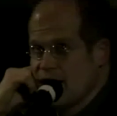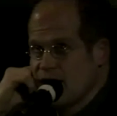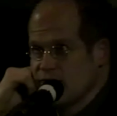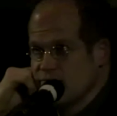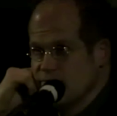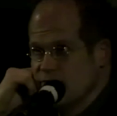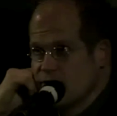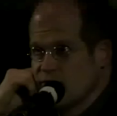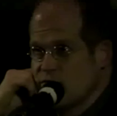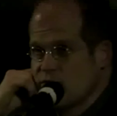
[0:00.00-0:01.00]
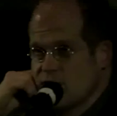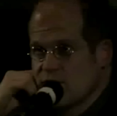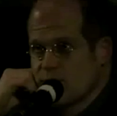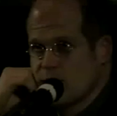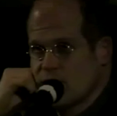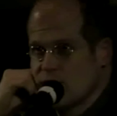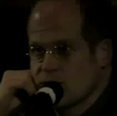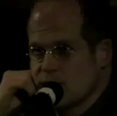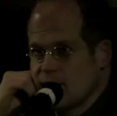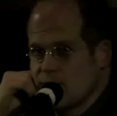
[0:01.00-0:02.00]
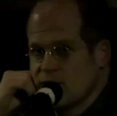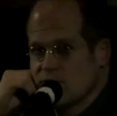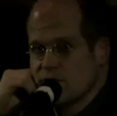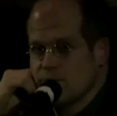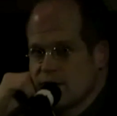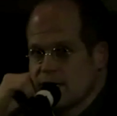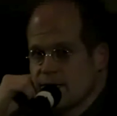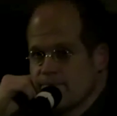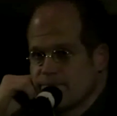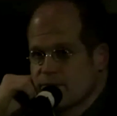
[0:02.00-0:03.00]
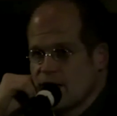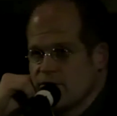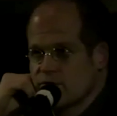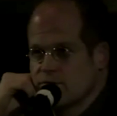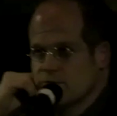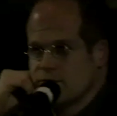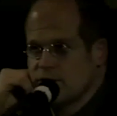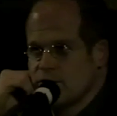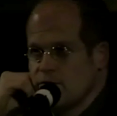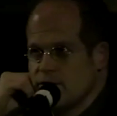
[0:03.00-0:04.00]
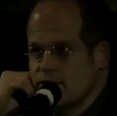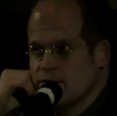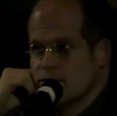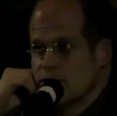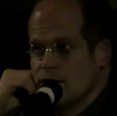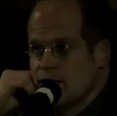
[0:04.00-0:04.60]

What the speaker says: I had a very strange experience when I went to my high school reunion